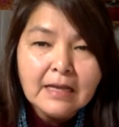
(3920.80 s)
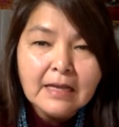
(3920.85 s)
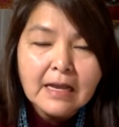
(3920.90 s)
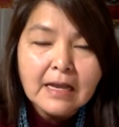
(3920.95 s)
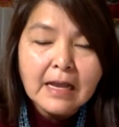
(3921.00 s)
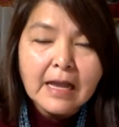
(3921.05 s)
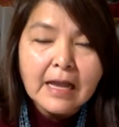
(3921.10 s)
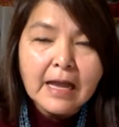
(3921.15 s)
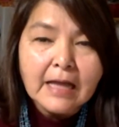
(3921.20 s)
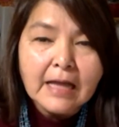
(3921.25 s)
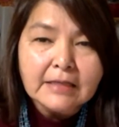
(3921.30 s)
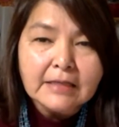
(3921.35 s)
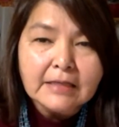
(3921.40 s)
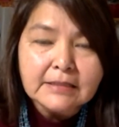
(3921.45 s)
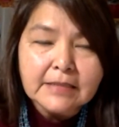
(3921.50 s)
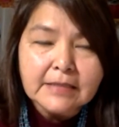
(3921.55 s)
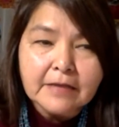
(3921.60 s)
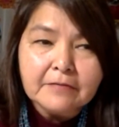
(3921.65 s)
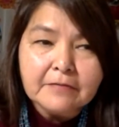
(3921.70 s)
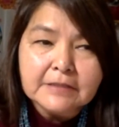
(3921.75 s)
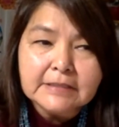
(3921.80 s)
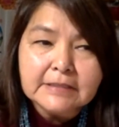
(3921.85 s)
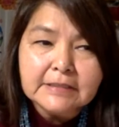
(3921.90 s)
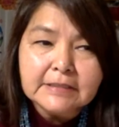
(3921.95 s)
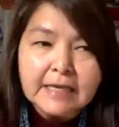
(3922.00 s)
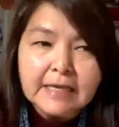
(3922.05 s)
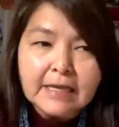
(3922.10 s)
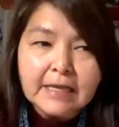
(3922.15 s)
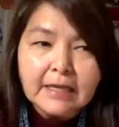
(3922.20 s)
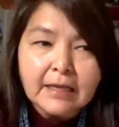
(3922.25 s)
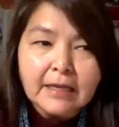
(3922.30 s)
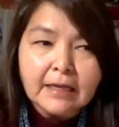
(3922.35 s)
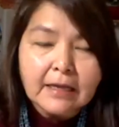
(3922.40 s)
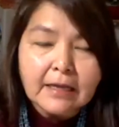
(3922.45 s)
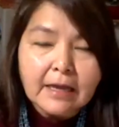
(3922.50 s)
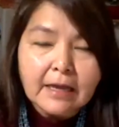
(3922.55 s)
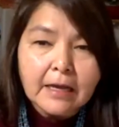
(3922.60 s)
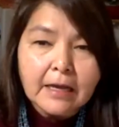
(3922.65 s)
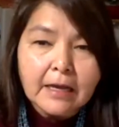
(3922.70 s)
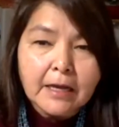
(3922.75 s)
as I was saying,
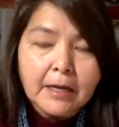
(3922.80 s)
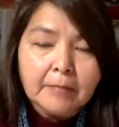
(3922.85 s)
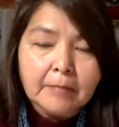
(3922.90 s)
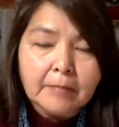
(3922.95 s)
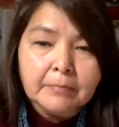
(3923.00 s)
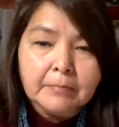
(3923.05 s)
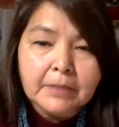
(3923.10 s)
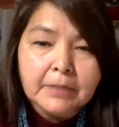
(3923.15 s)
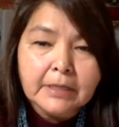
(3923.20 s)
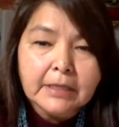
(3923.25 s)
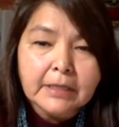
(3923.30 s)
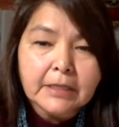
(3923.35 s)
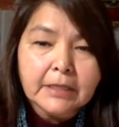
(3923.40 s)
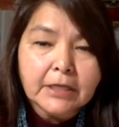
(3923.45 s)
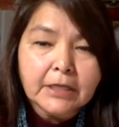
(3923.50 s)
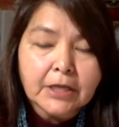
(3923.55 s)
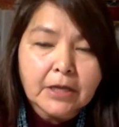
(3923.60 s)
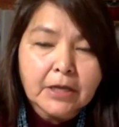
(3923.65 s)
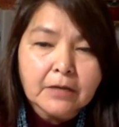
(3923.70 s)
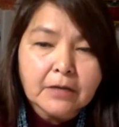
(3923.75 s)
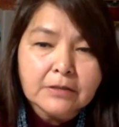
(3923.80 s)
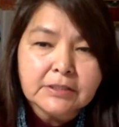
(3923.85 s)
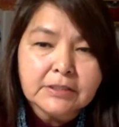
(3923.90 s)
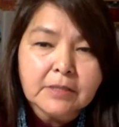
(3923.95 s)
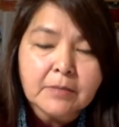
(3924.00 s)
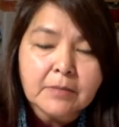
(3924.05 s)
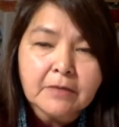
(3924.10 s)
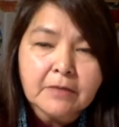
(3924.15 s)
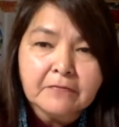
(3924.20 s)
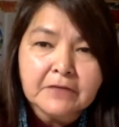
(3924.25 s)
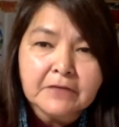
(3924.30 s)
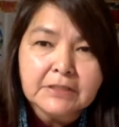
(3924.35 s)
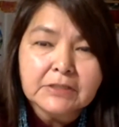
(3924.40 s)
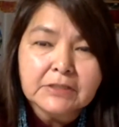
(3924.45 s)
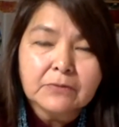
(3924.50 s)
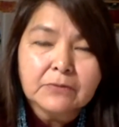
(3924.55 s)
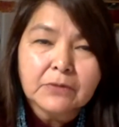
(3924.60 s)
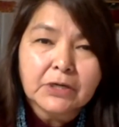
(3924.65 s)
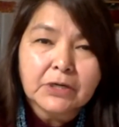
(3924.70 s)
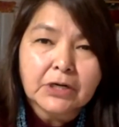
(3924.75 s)
you know, some of us
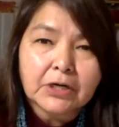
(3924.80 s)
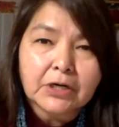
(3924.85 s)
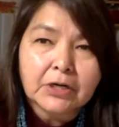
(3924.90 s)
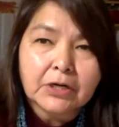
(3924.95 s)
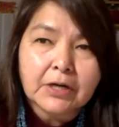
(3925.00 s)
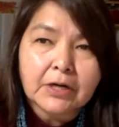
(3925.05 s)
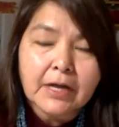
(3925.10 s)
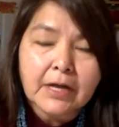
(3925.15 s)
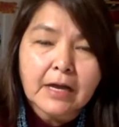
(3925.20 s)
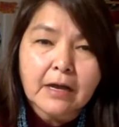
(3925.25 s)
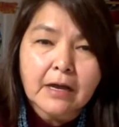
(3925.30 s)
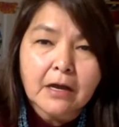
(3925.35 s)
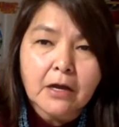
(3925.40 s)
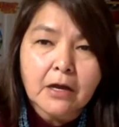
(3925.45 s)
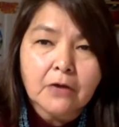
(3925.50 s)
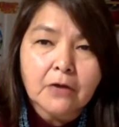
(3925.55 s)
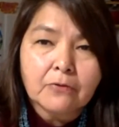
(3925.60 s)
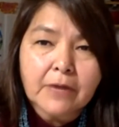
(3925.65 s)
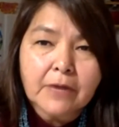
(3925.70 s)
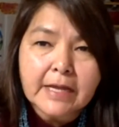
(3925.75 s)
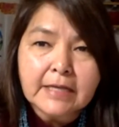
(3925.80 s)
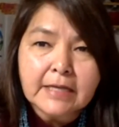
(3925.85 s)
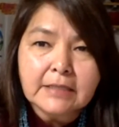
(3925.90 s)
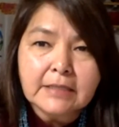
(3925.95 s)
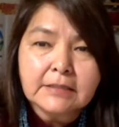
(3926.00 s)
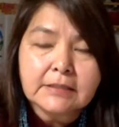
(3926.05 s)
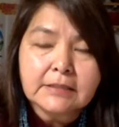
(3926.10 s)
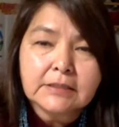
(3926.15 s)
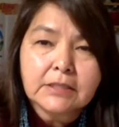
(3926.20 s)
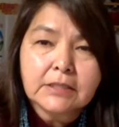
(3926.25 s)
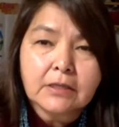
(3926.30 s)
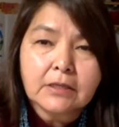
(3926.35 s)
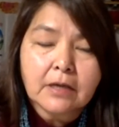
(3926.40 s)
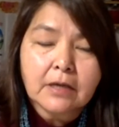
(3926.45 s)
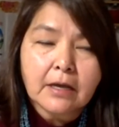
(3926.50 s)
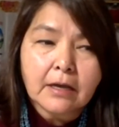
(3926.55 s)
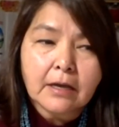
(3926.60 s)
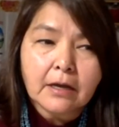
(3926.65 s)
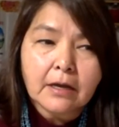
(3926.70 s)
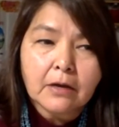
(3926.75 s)
were raised
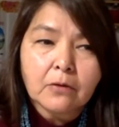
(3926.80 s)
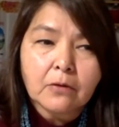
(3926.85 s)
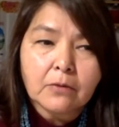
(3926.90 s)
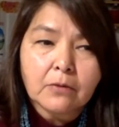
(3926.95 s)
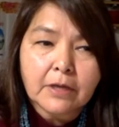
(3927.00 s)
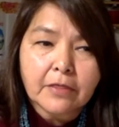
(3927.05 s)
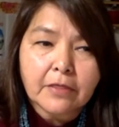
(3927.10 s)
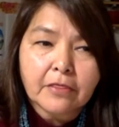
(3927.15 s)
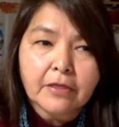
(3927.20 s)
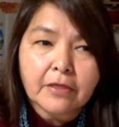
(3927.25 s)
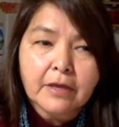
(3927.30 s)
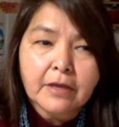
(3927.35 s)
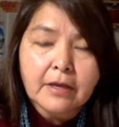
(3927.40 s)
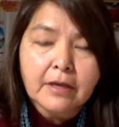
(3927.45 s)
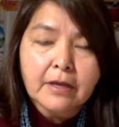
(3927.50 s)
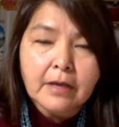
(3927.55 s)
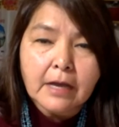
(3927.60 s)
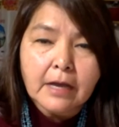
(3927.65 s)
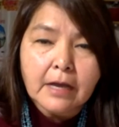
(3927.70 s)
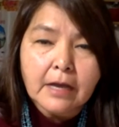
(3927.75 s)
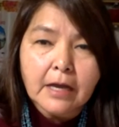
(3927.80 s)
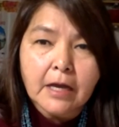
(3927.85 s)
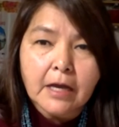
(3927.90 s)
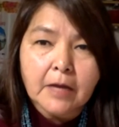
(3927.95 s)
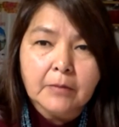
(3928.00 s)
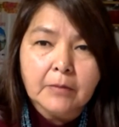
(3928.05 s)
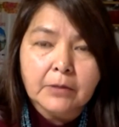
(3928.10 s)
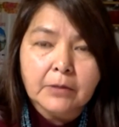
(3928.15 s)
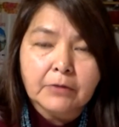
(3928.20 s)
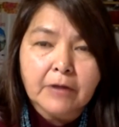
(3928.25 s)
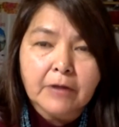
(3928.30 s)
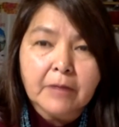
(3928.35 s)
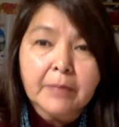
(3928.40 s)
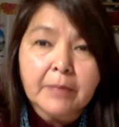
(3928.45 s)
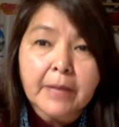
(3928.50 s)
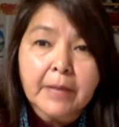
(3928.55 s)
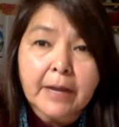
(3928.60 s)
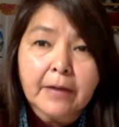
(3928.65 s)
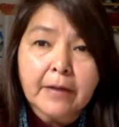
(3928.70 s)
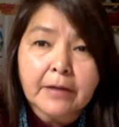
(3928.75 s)
with
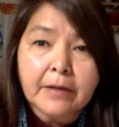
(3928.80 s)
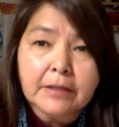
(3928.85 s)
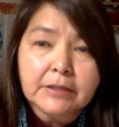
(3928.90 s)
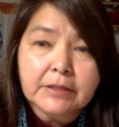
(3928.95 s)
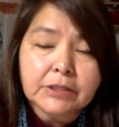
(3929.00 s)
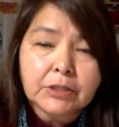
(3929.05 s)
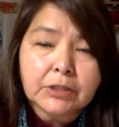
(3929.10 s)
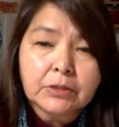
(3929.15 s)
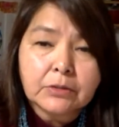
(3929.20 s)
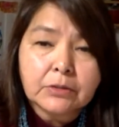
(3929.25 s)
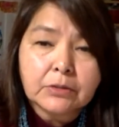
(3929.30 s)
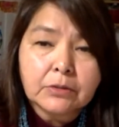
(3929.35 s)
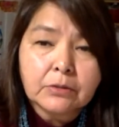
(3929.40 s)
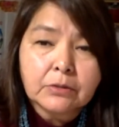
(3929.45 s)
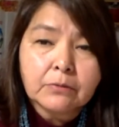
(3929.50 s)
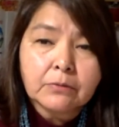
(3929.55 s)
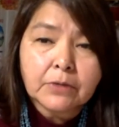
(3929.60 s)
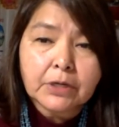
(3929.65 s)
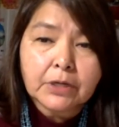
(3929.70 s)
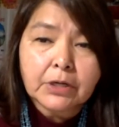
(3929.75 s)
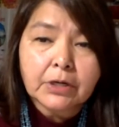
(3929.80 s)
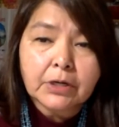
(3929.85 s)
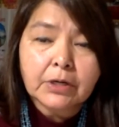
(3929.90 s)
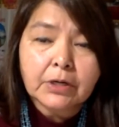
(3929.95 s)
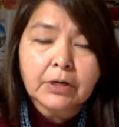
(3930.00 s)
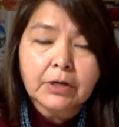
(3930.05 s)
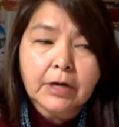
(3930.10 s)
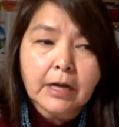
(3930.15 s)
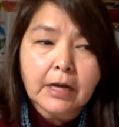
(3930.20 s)
grandparents who were